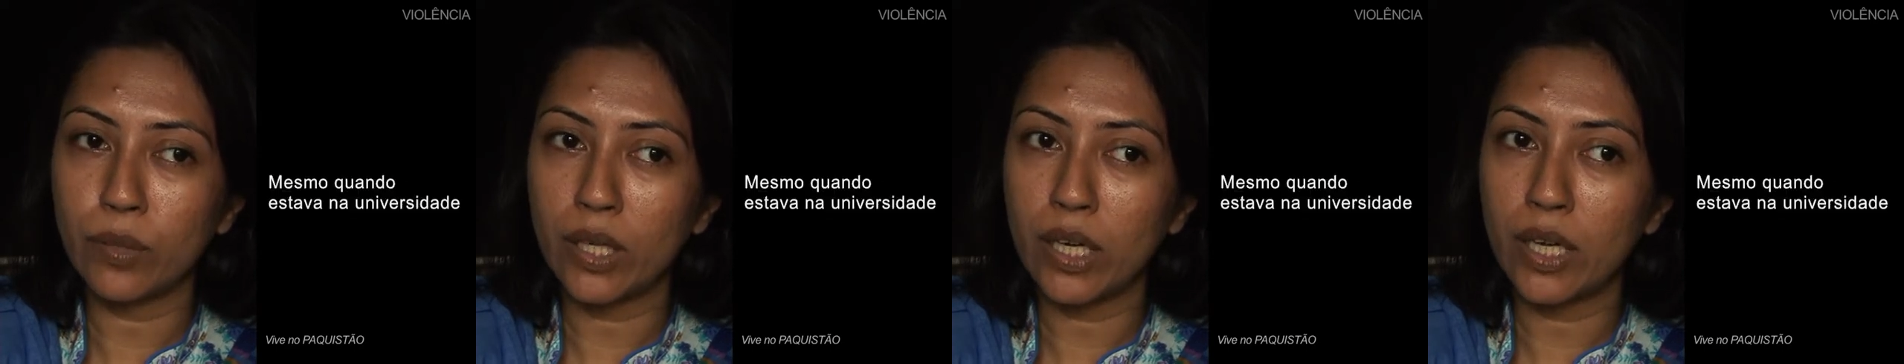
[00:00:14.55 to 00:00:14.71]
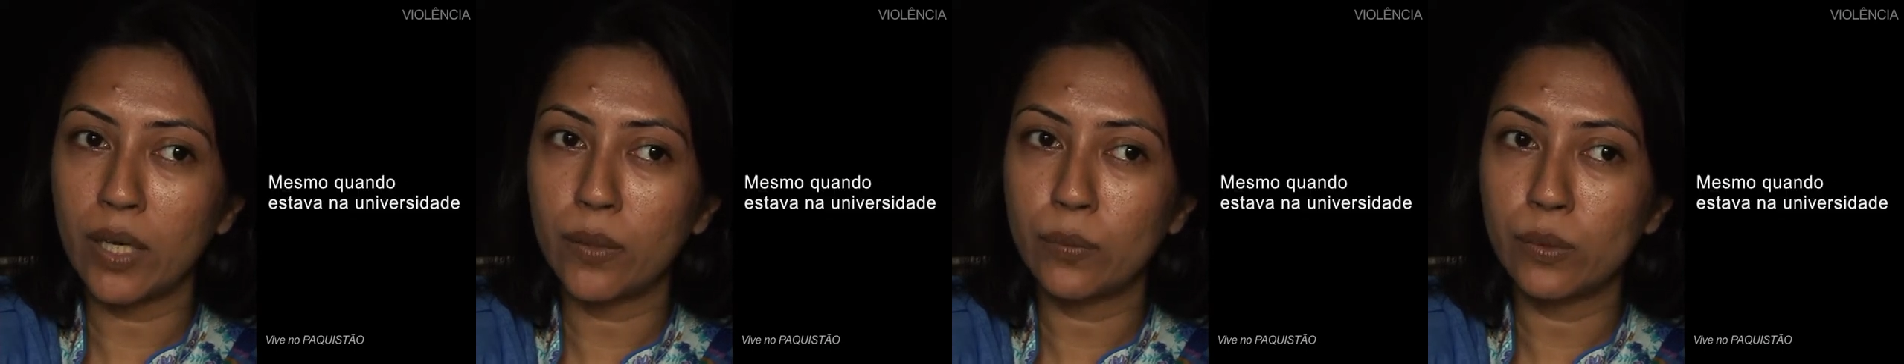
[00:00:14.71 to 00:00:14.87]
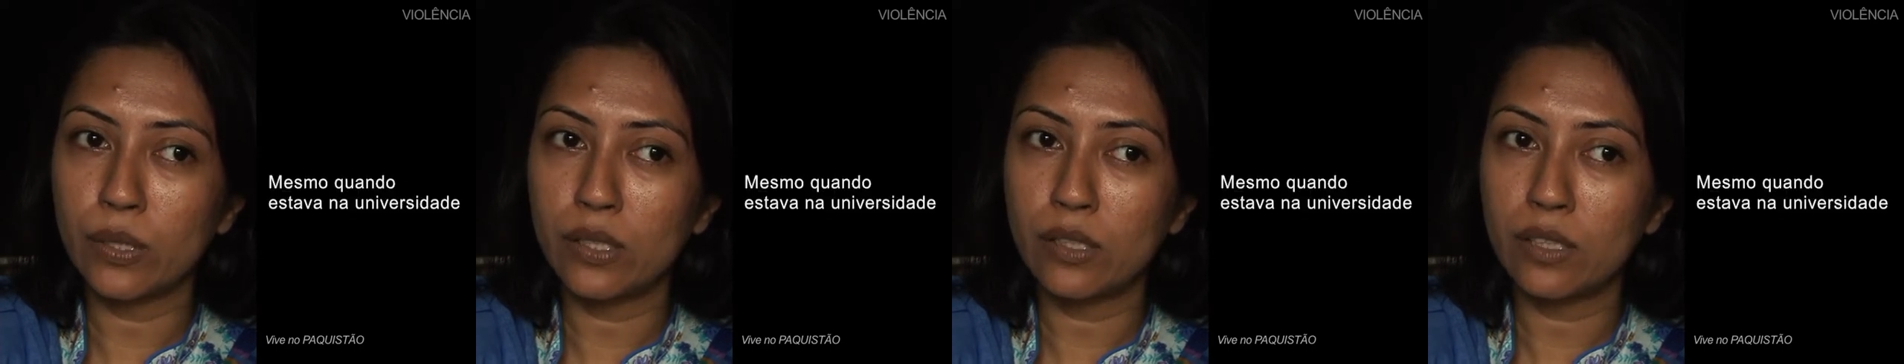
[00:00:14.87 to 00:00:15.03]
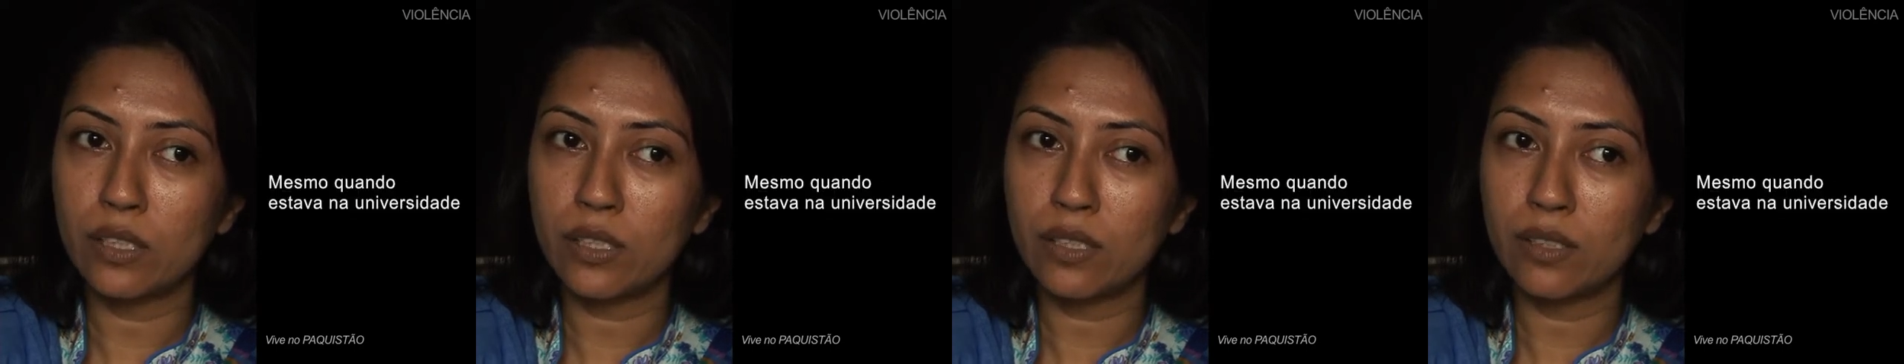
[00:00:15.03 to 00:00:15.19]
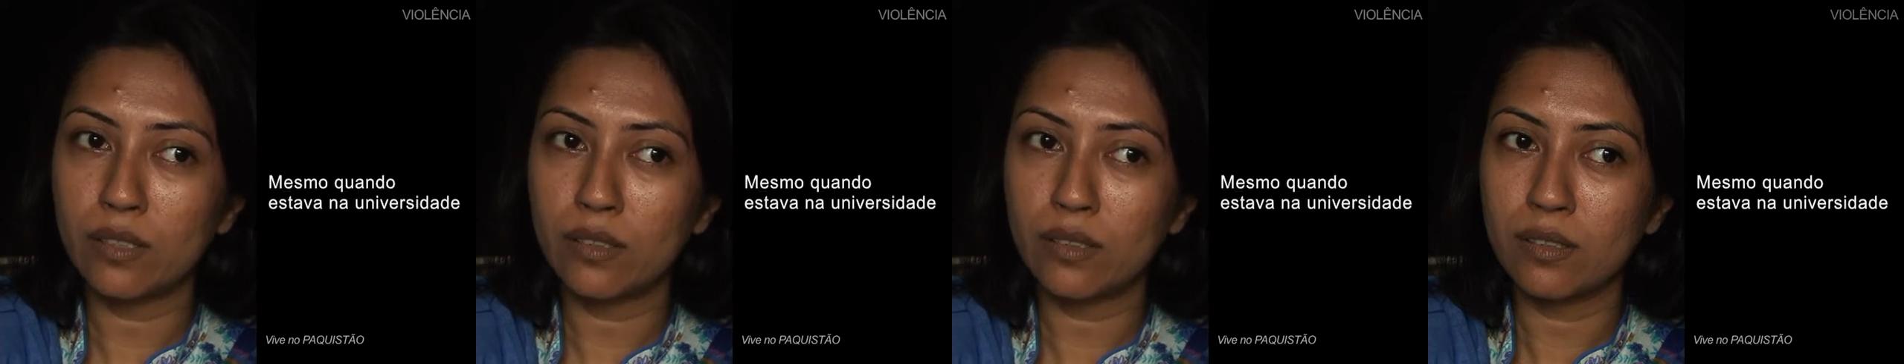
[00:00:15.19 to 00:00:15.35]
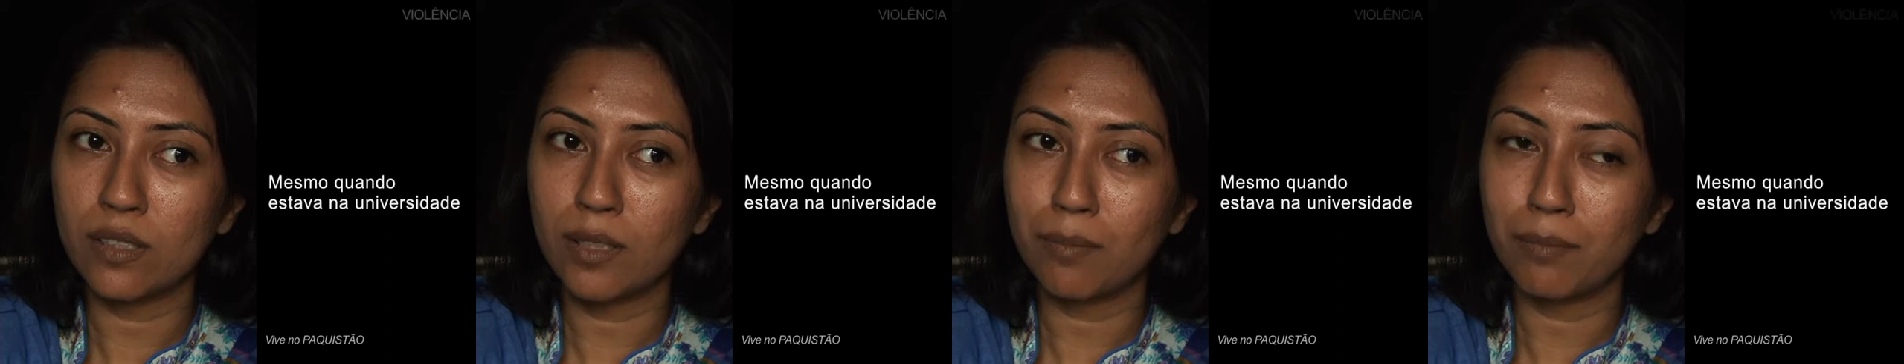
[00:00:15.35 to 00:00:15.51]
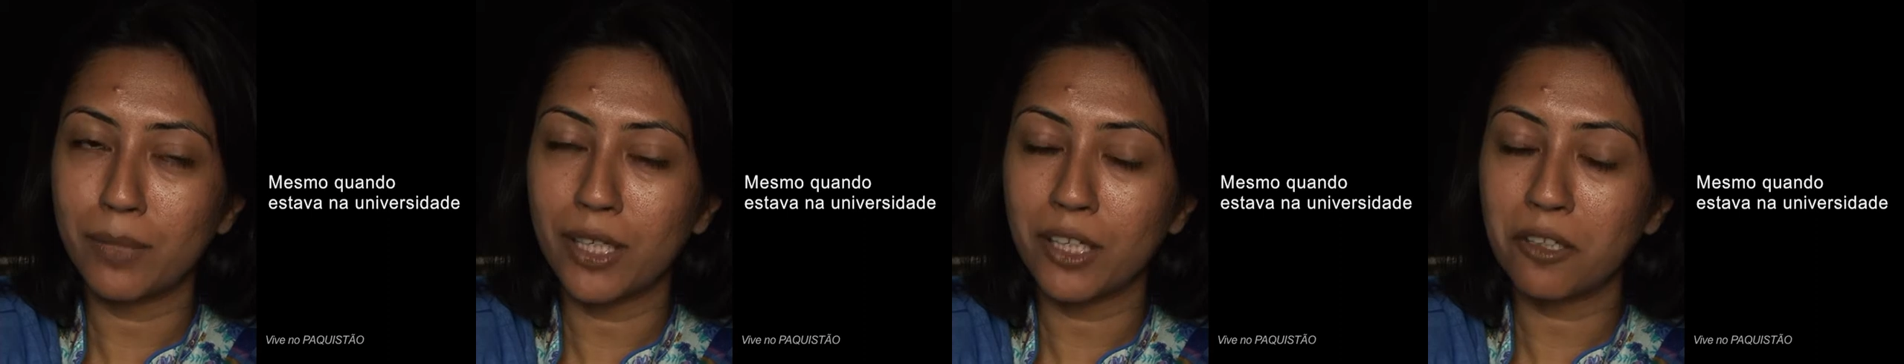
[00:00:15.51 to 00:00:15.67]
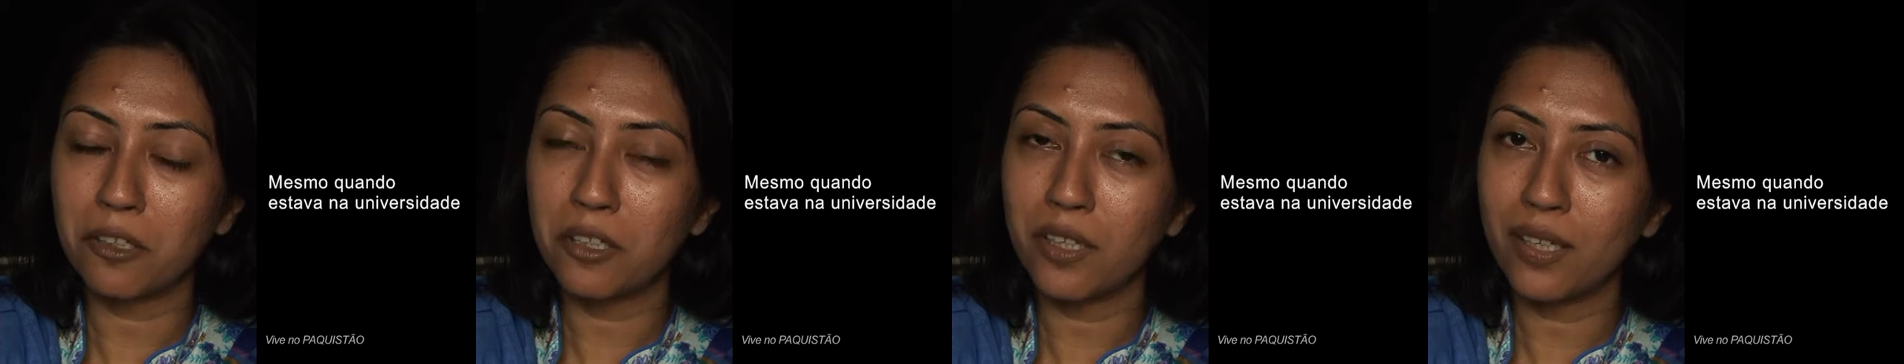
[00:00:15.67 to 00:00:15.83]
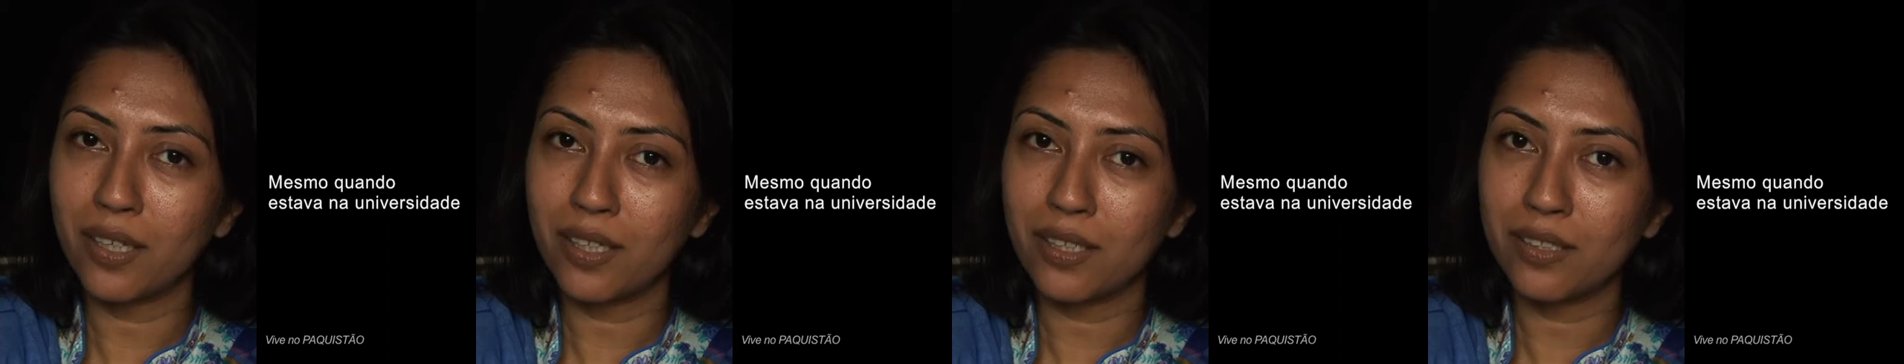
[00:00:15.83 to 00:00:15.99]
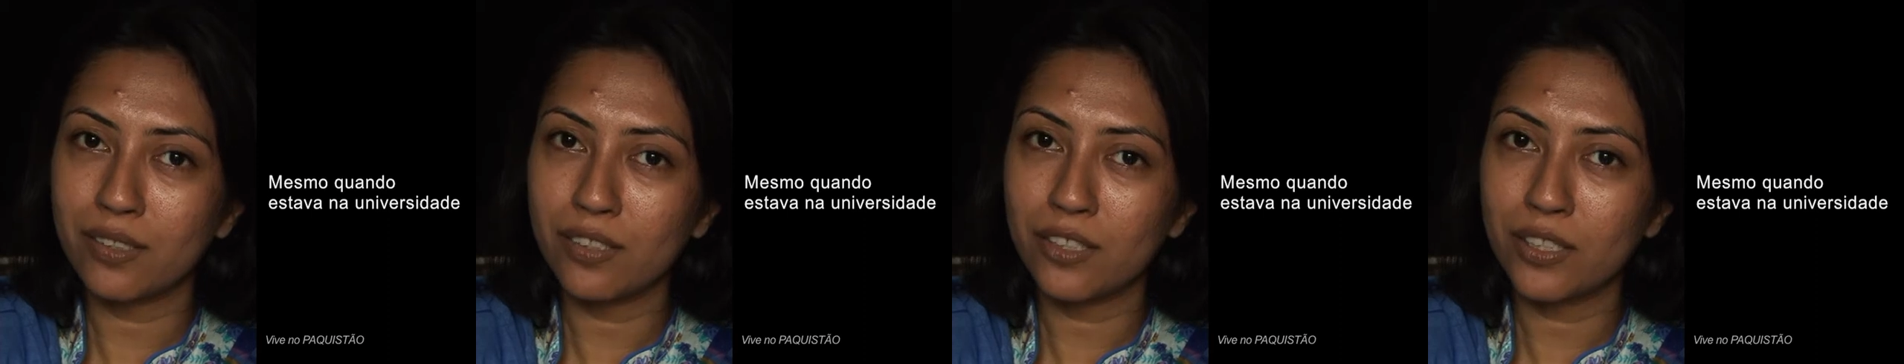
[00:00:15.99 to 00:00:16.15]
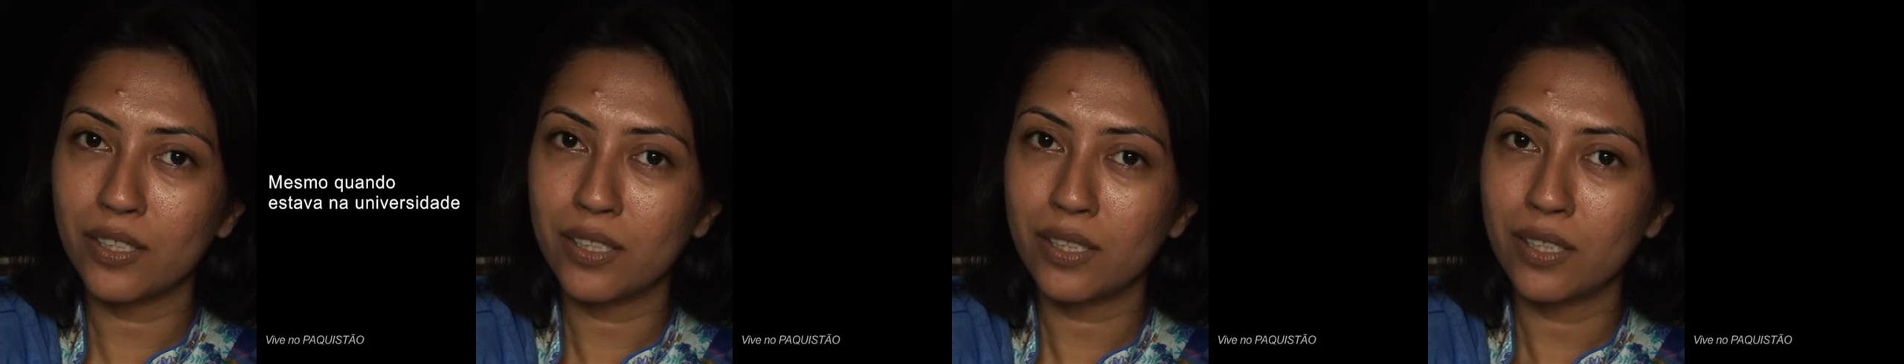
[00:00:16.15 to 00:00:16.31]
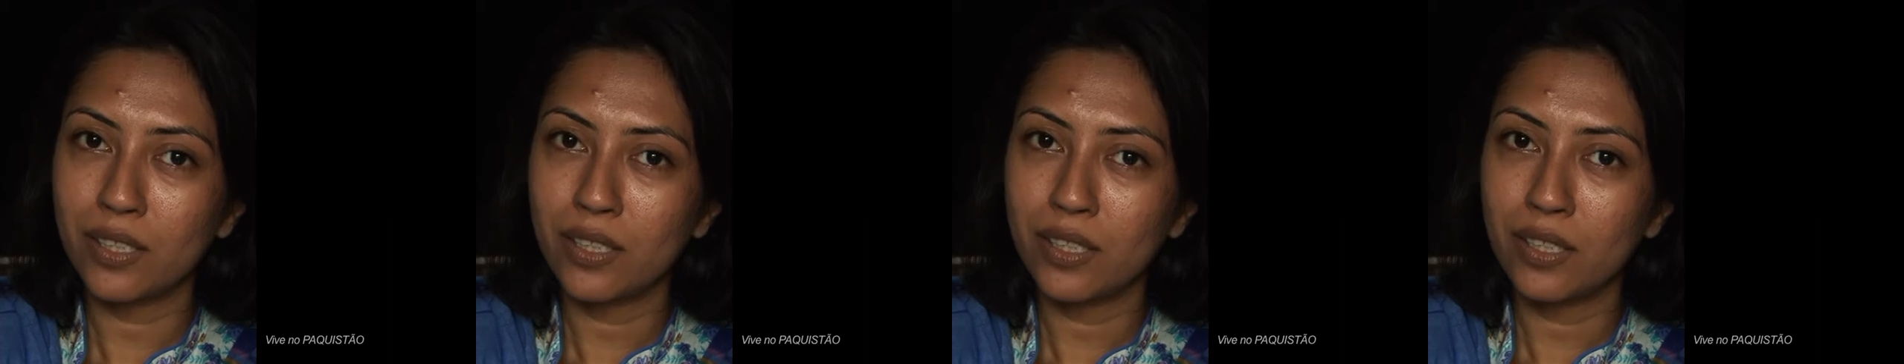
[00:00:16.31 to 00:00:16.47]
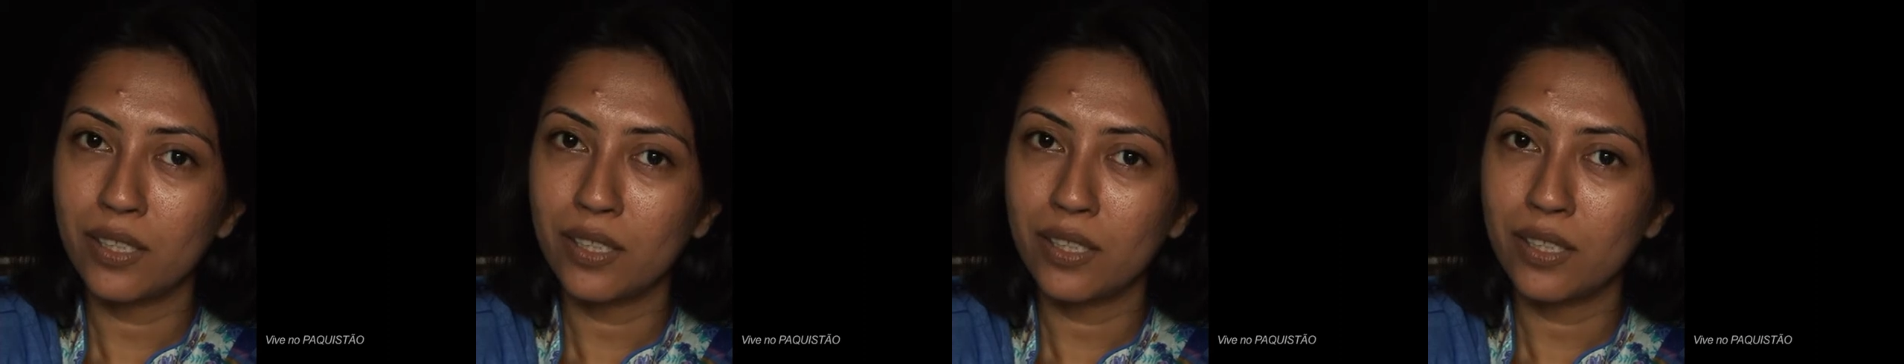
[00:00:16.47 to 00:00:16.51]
when I was in my college,